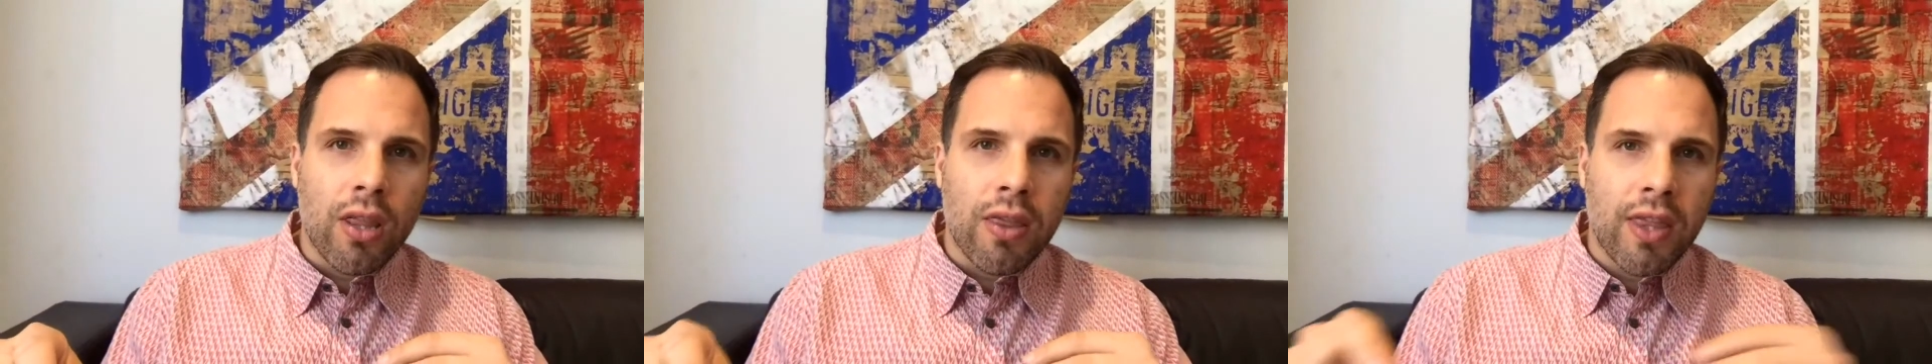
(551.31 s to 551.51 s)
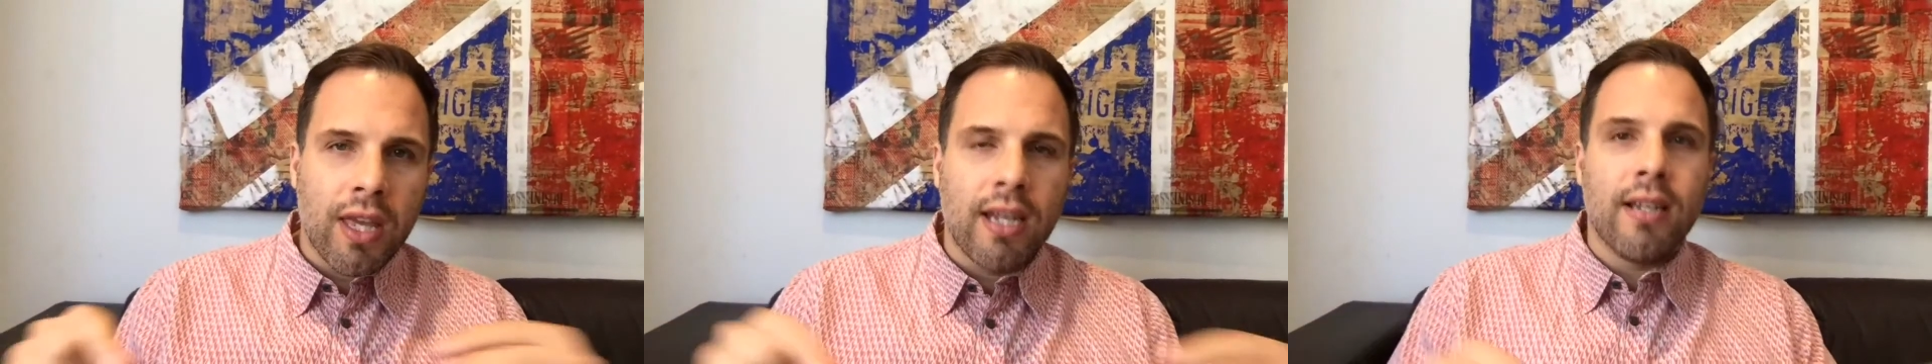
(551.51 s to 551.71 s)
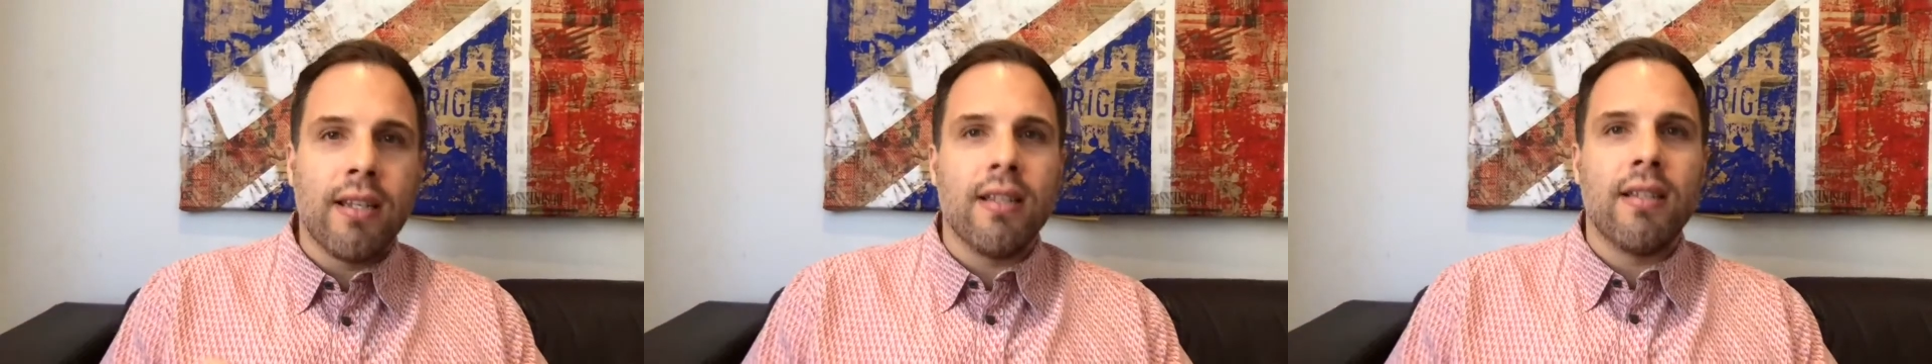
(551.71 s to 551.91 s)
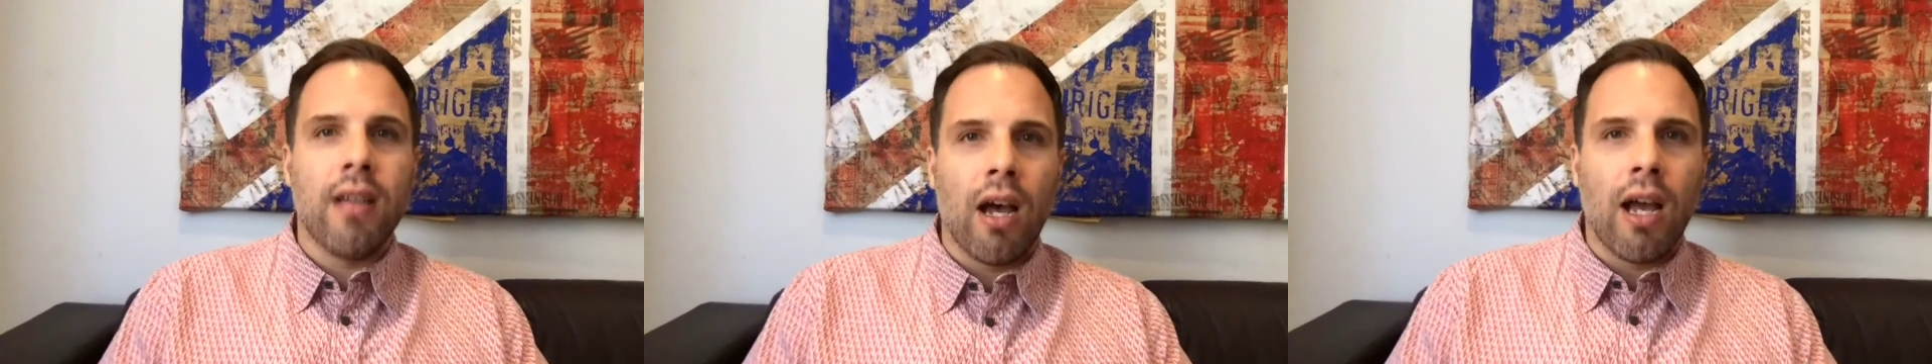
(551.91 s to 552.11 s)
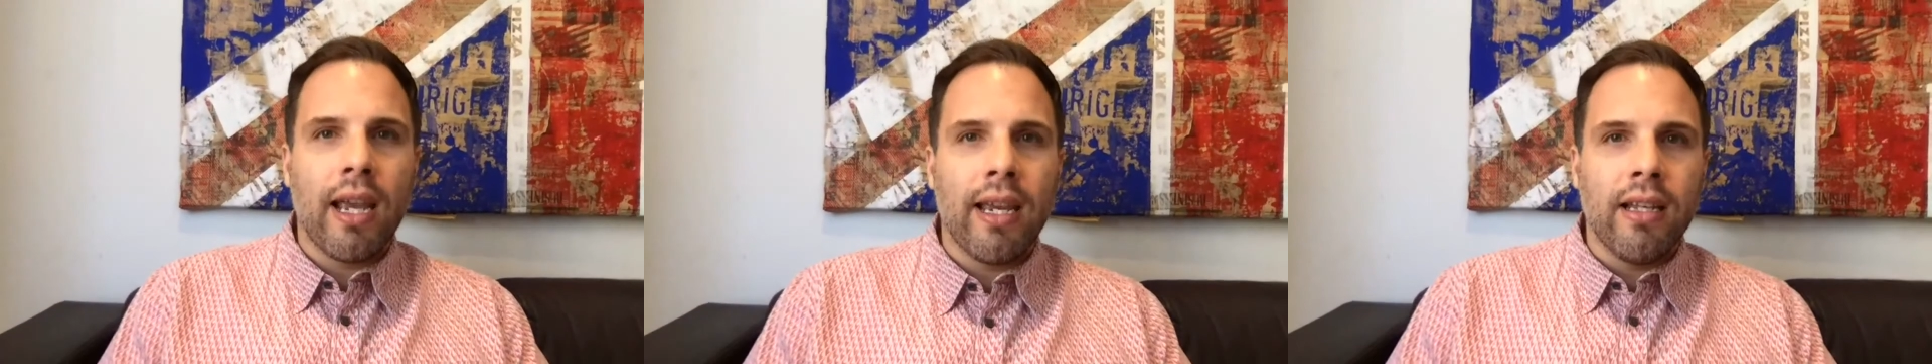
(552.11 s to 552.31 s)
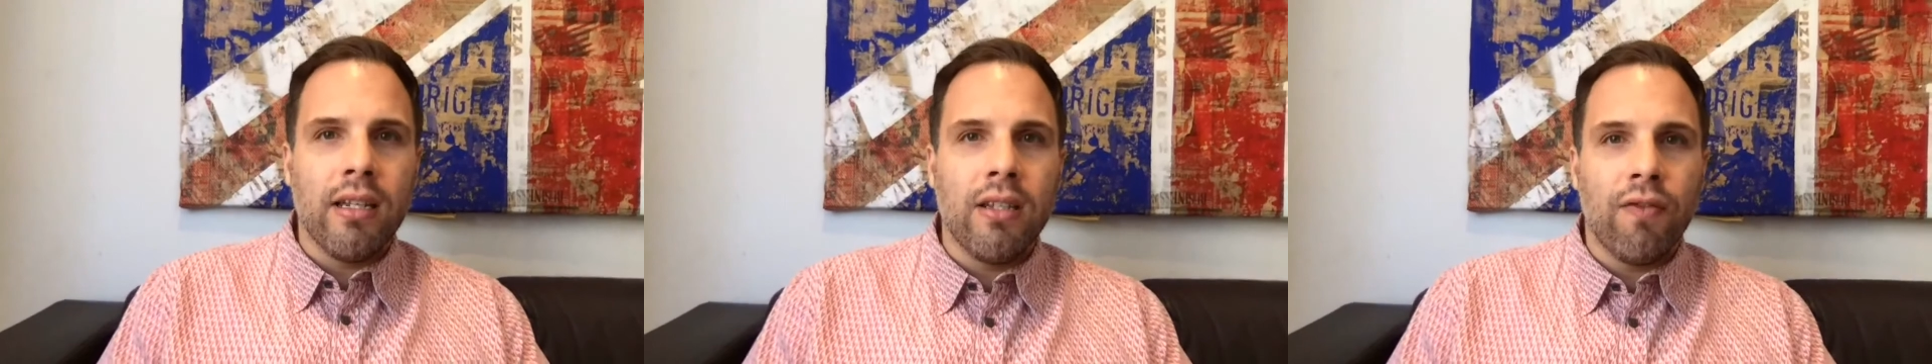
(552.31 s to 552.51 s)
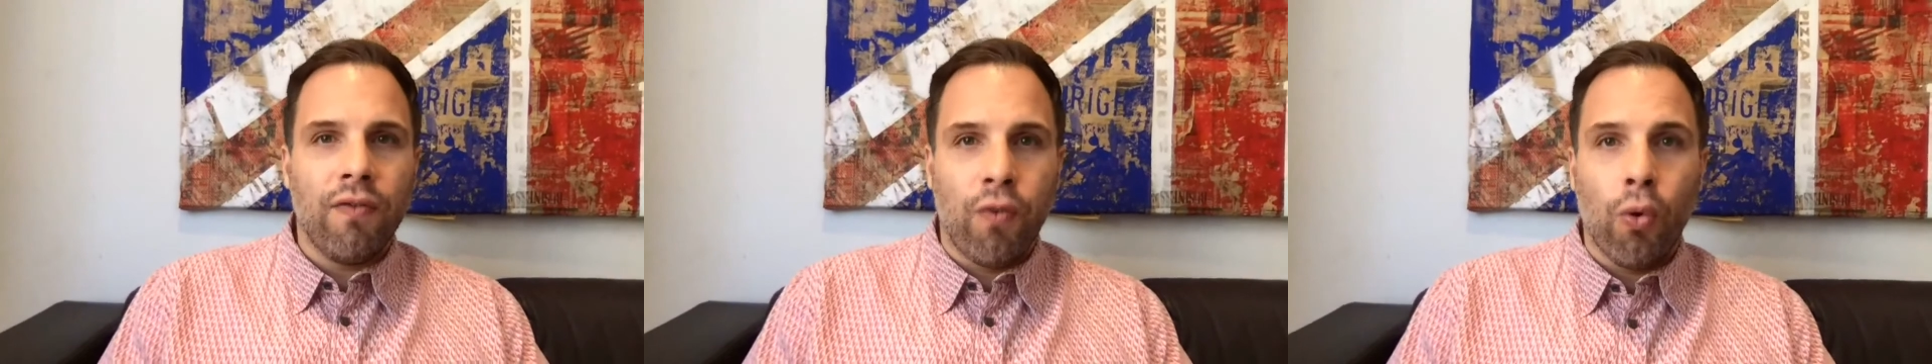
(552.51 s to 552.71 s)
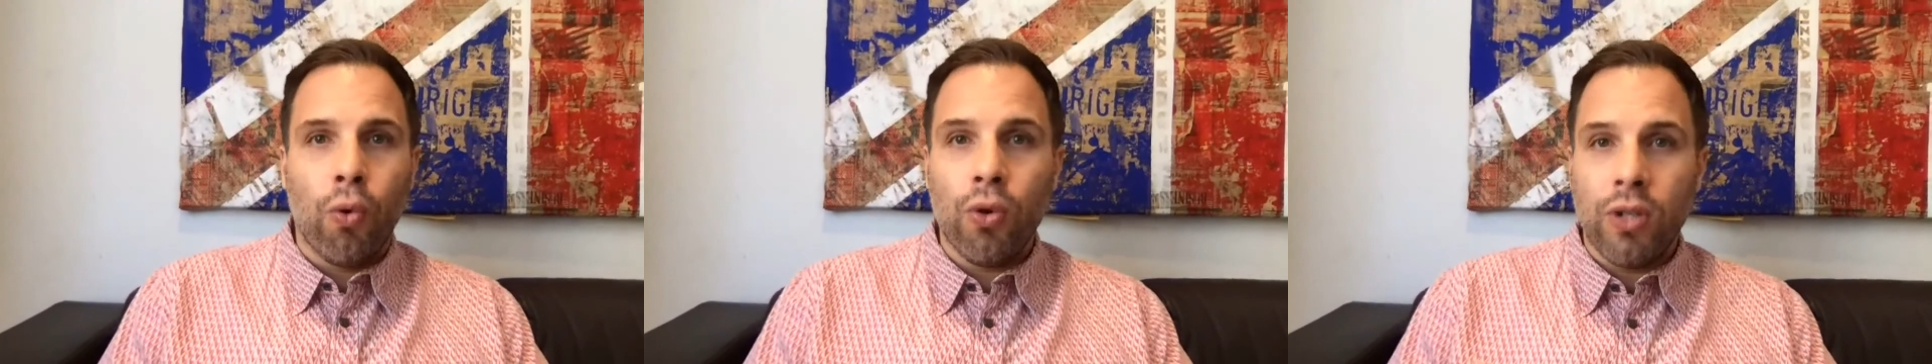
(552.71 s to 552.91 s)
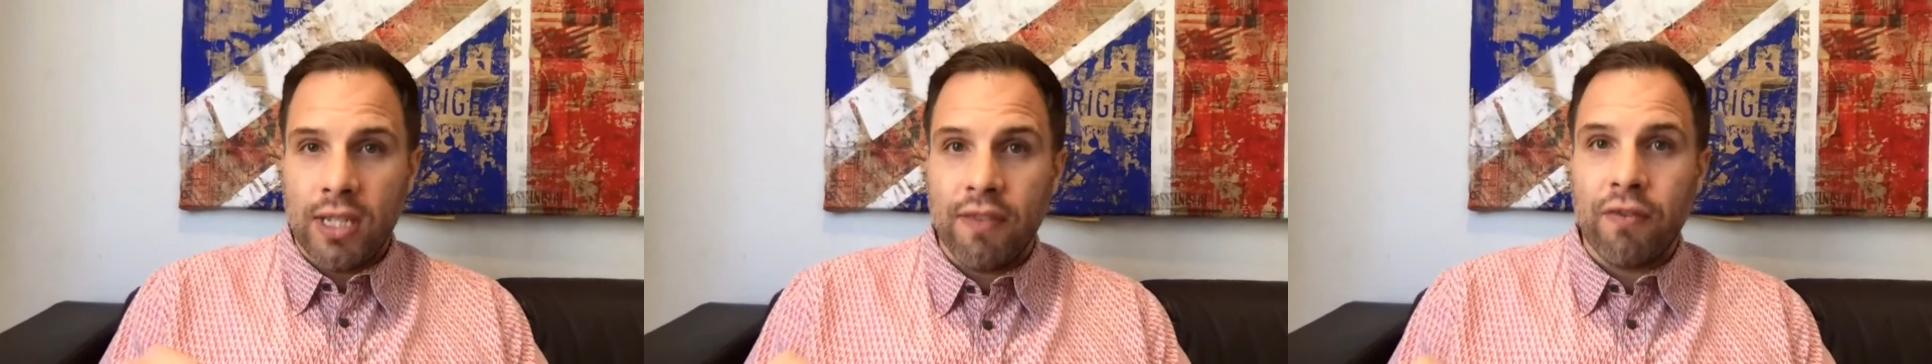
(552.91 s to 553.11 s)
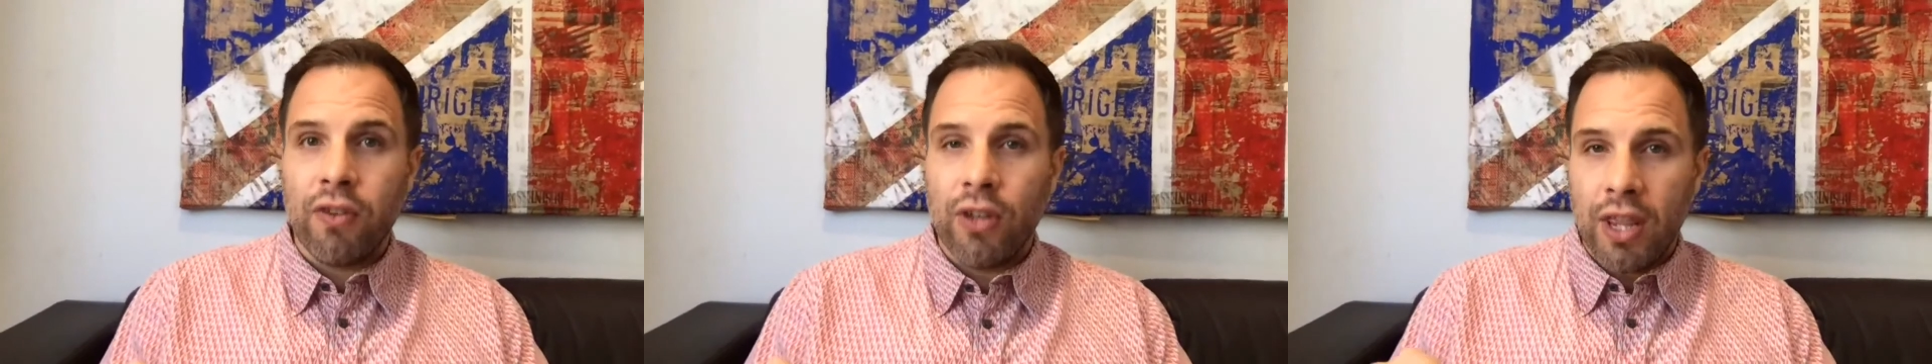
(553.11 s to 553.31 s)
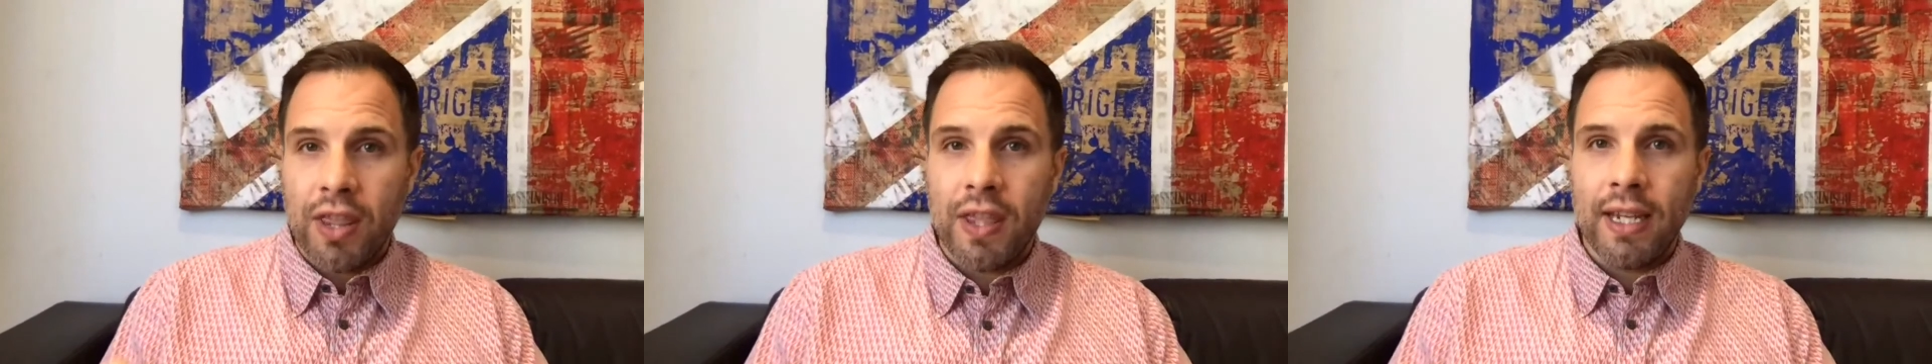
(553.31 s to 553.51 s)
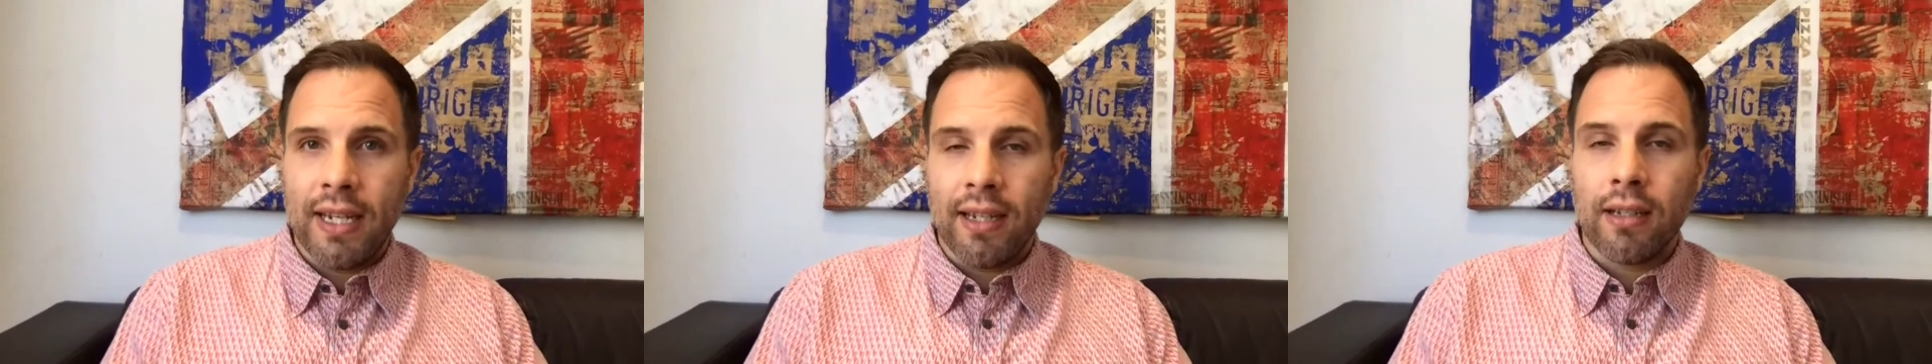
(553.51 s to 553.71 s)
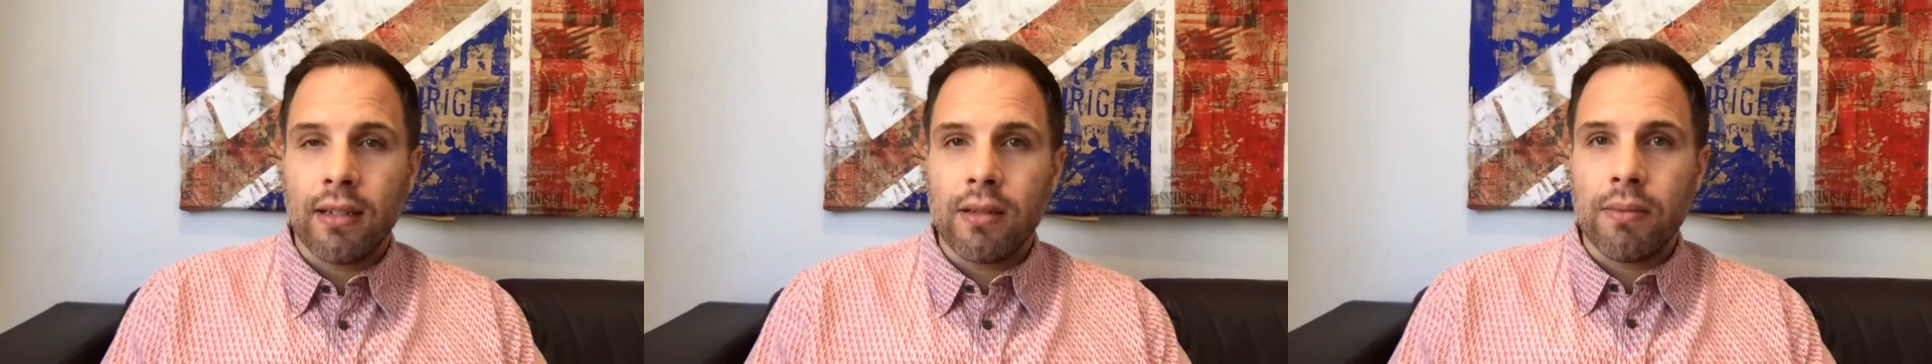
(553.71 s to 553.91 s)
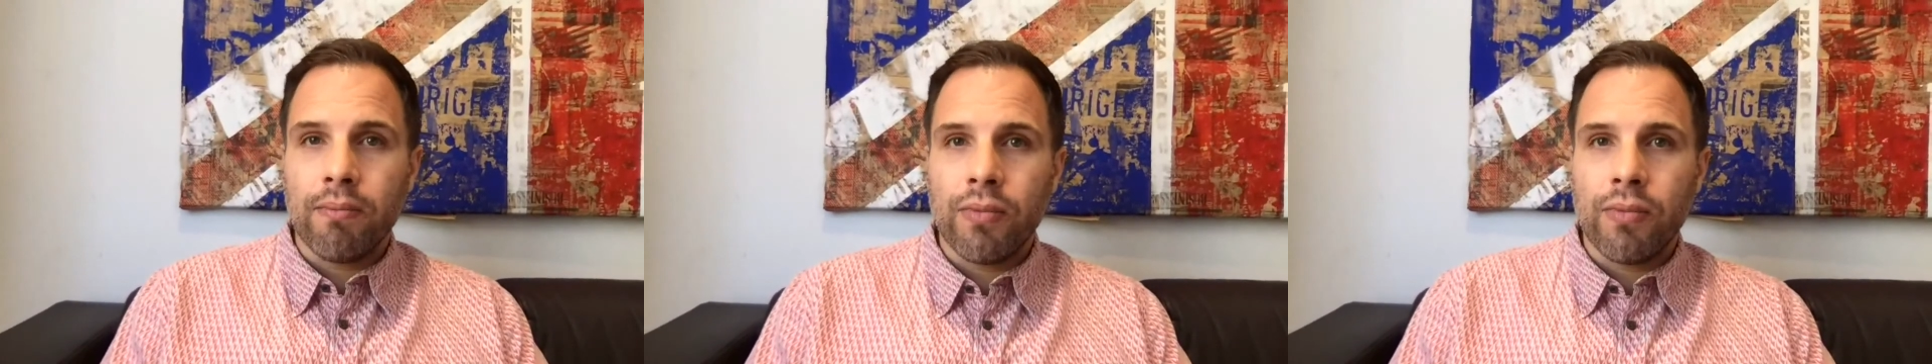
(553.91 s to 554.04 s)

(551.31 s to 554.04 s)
that are designed for different things.